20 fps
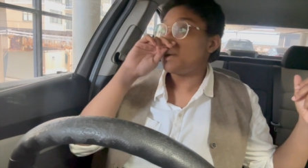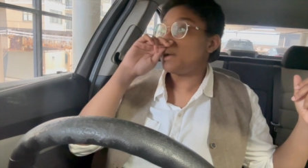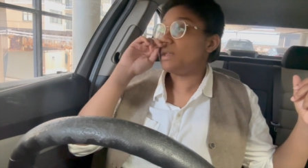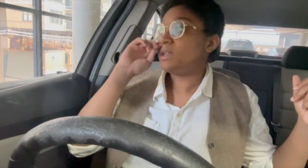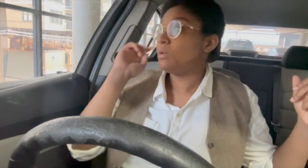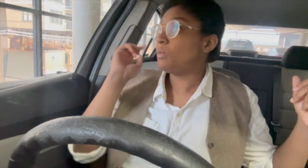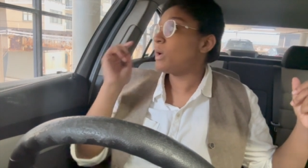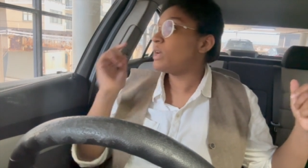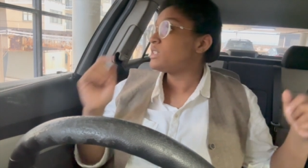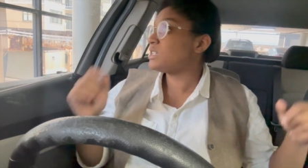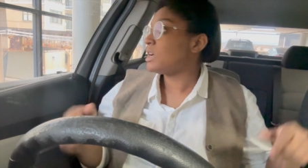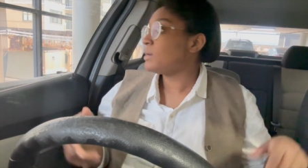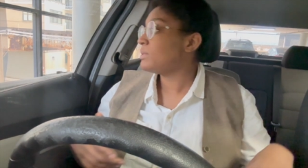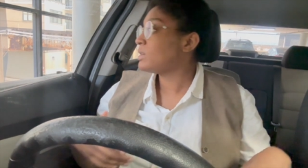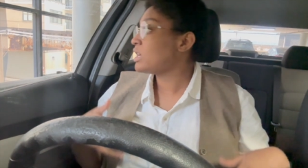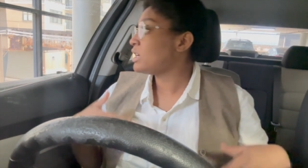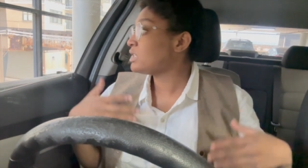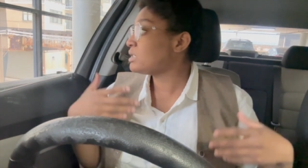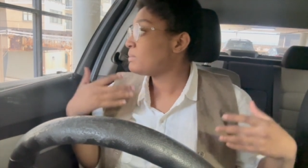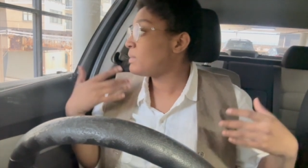leeway time
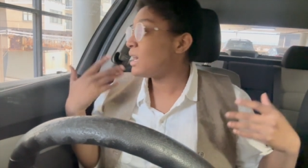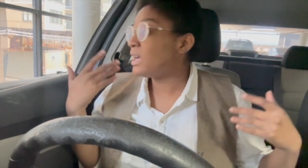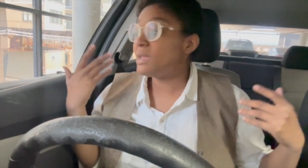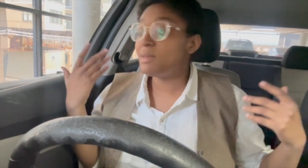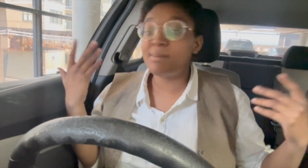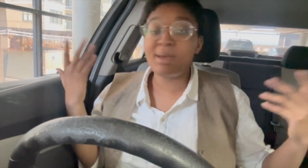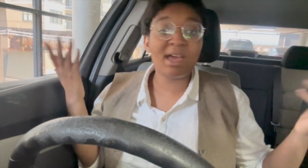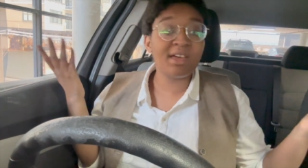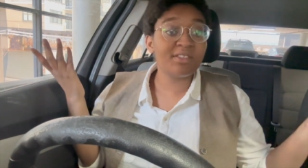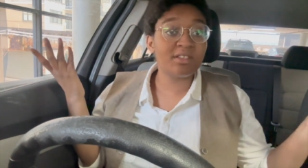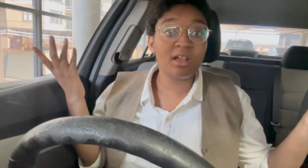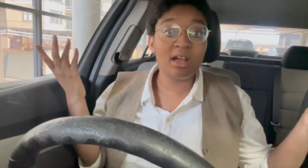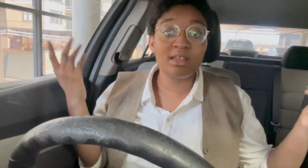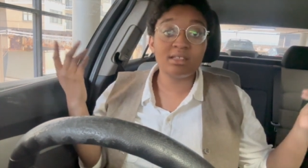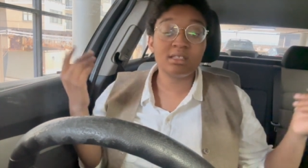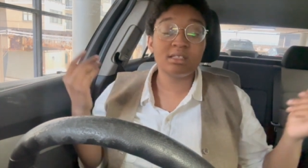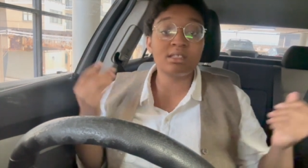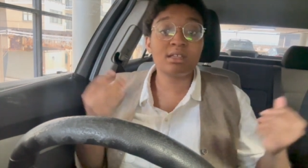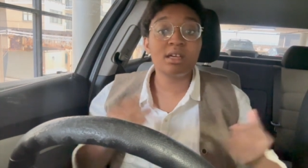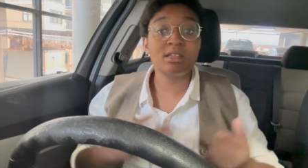because my math class
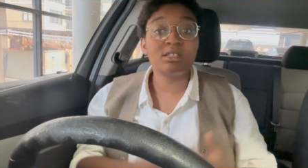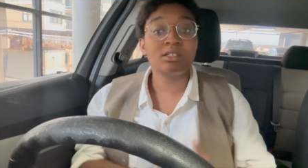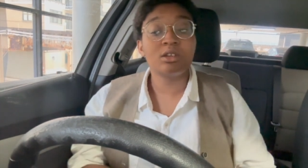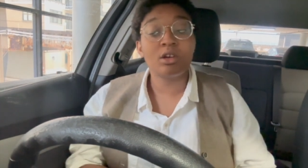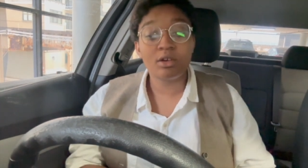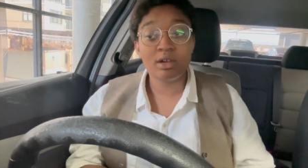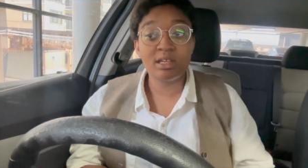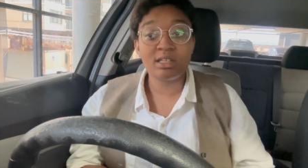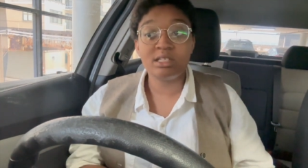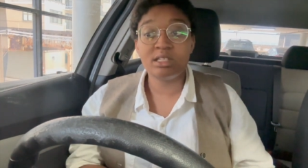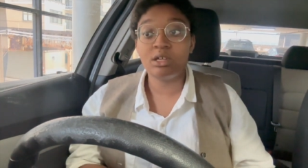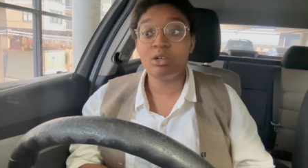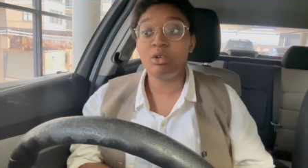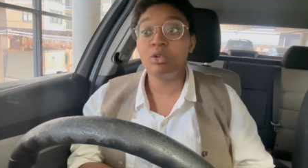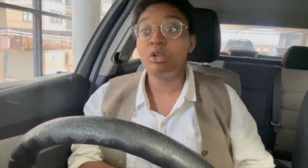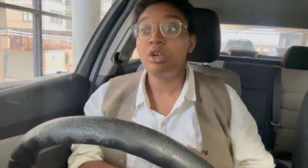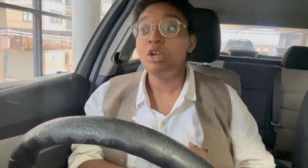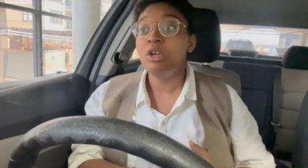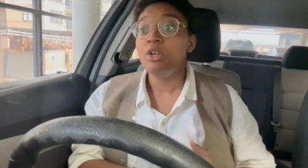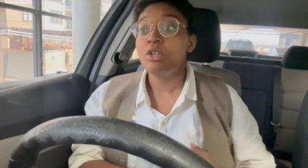does not start until
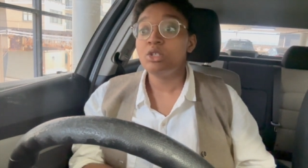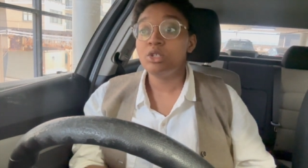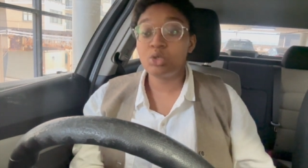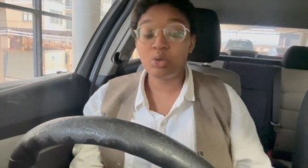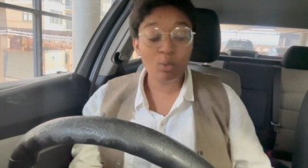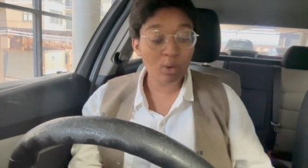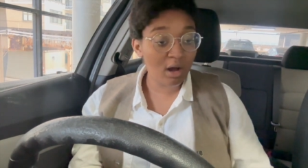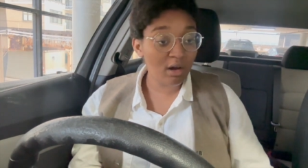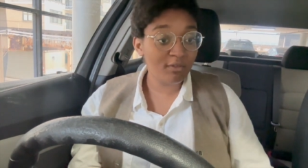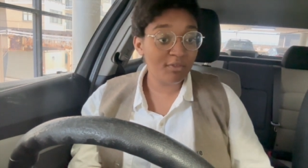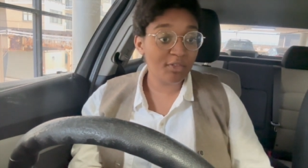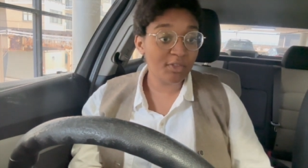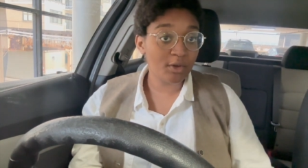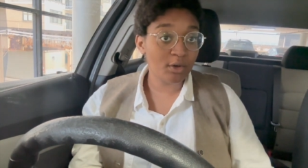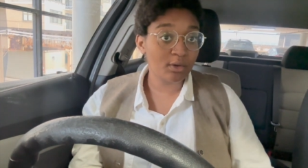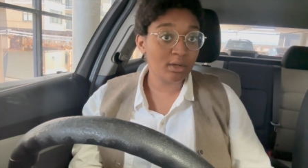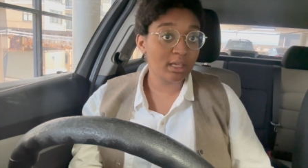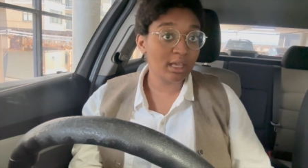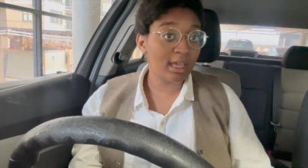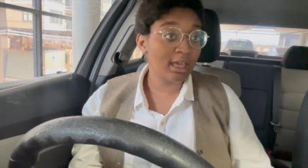
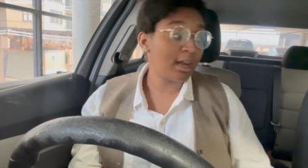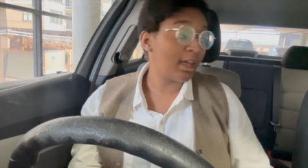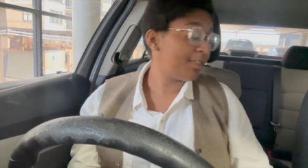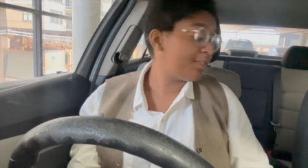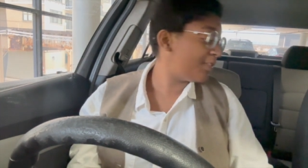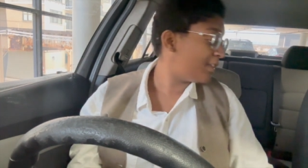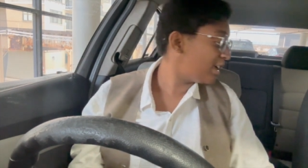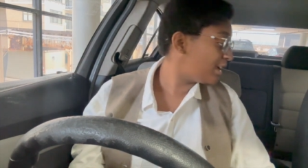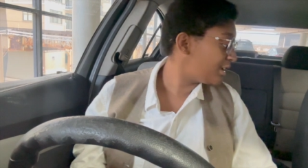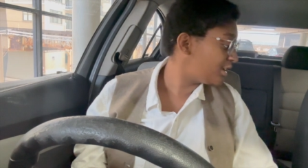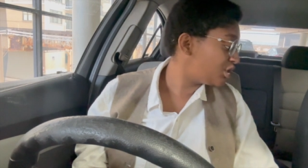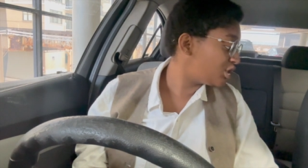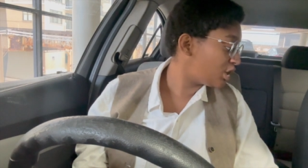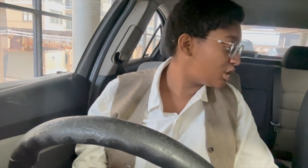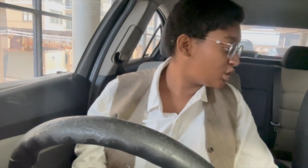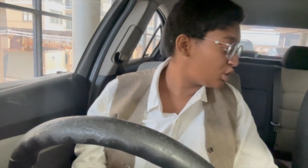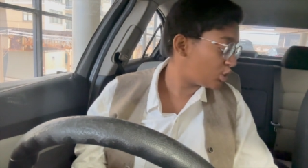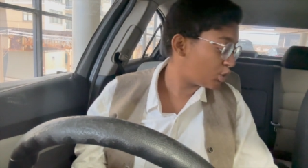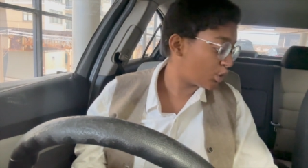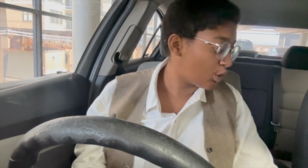12:30, and I think it
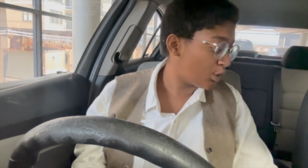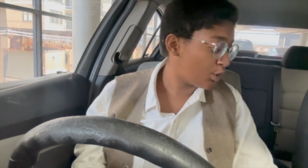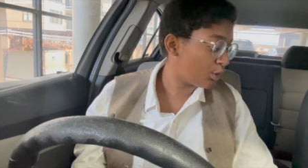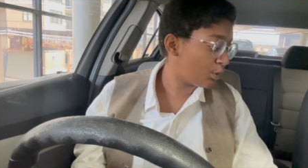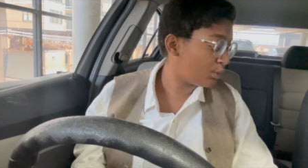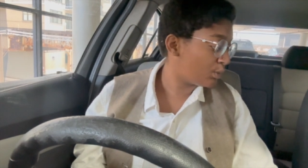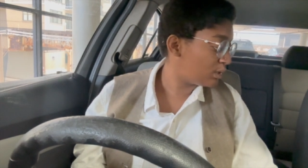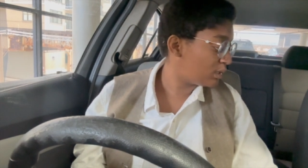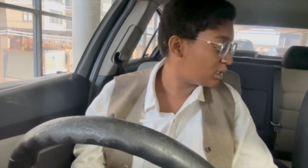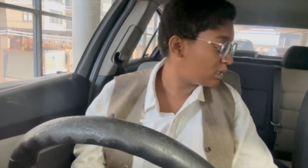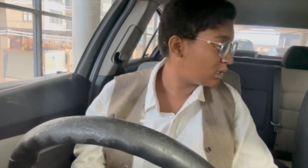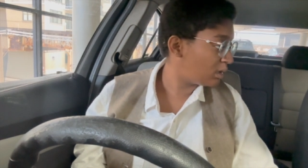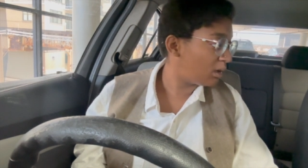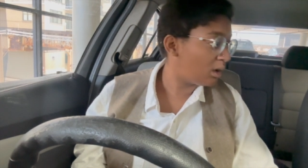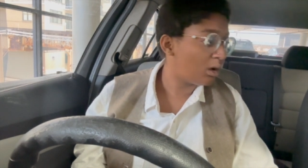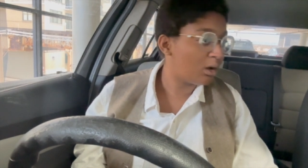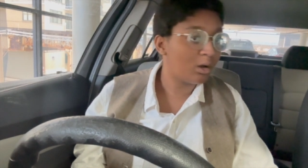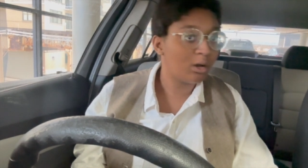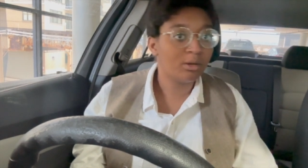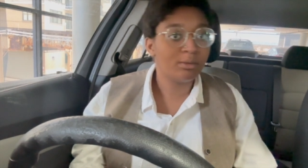just turned
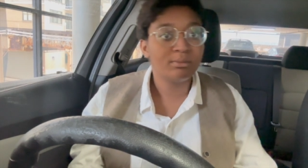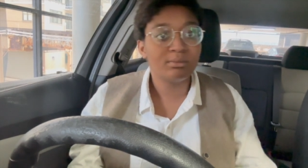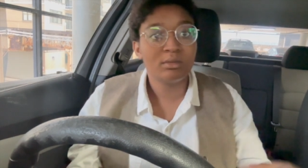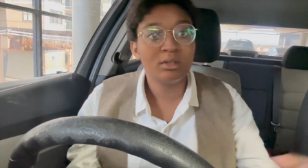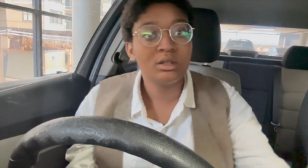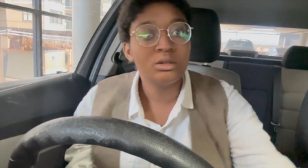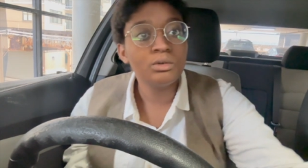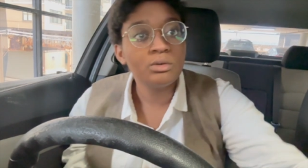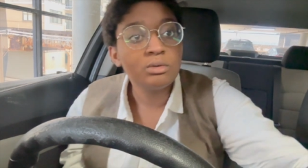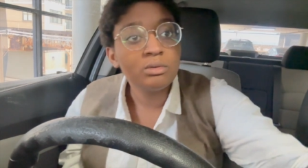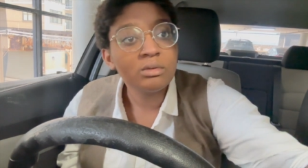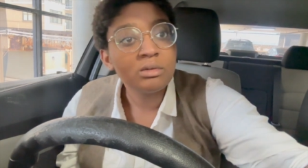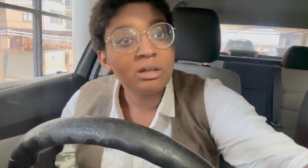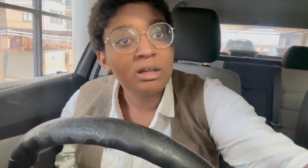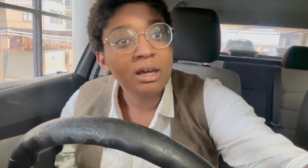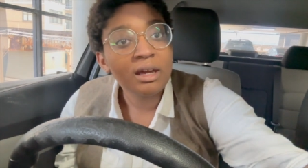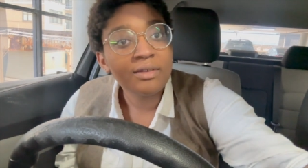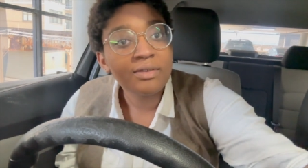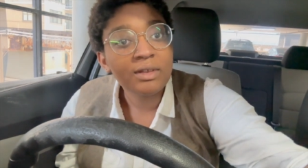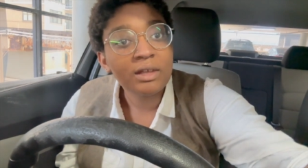noon,
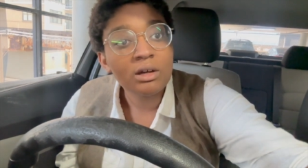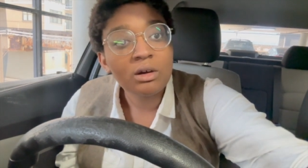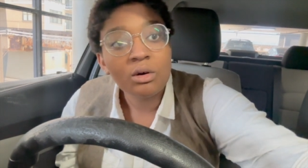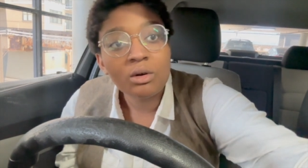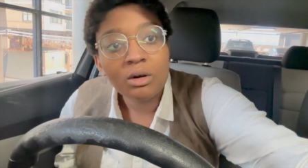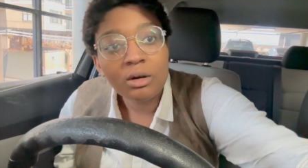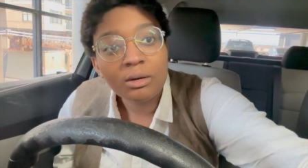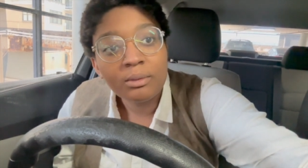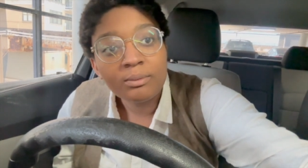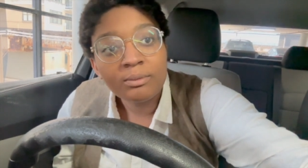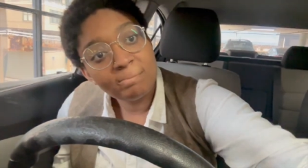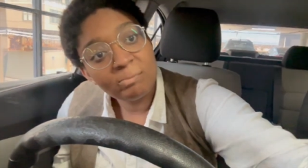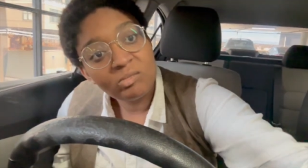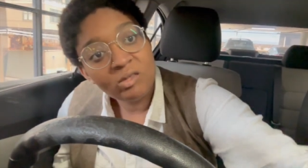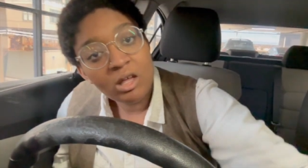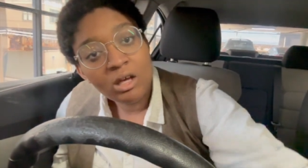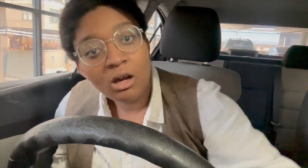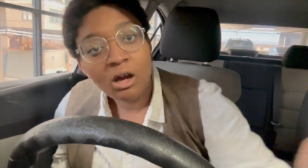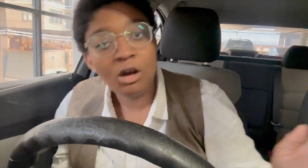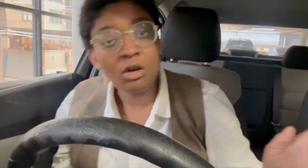I think. Hold on.
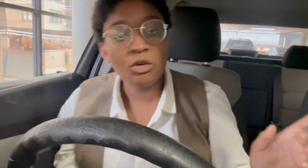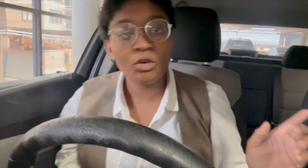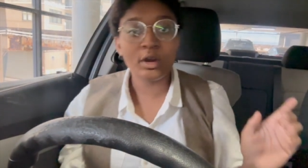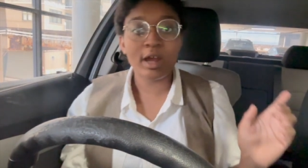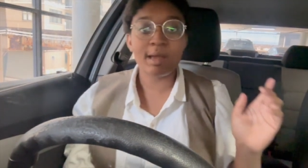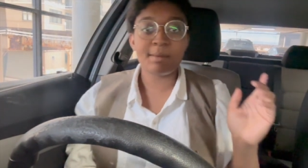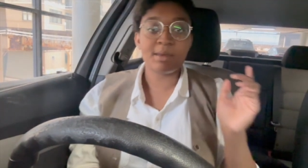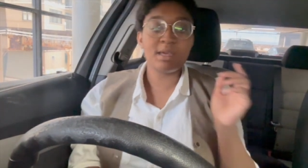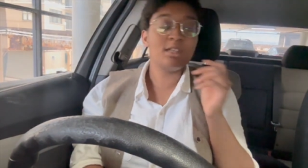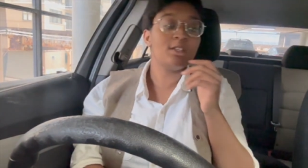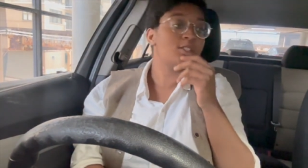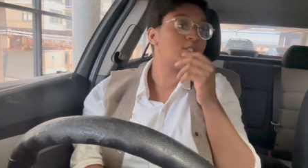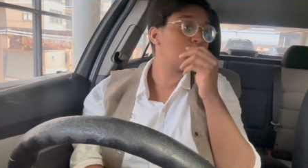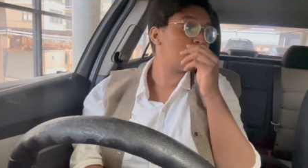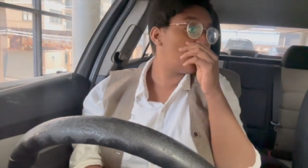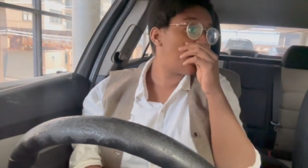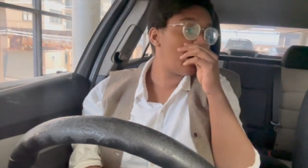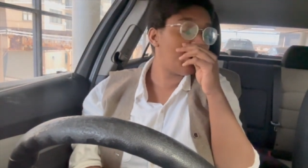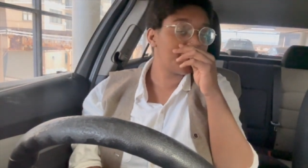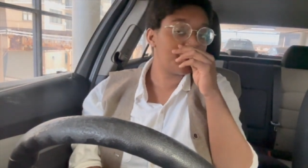Oh crap, it is
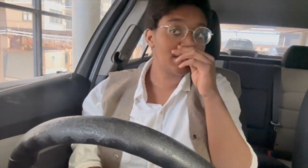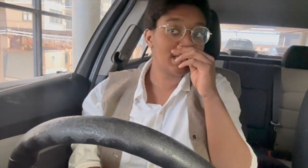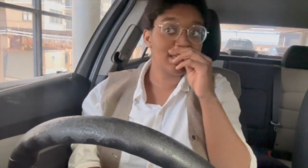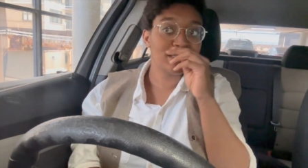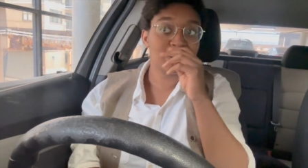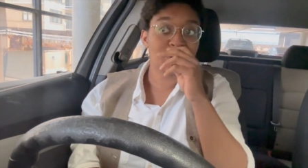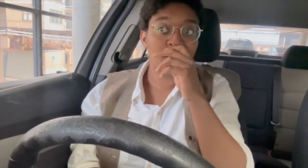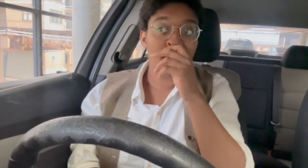12:10, so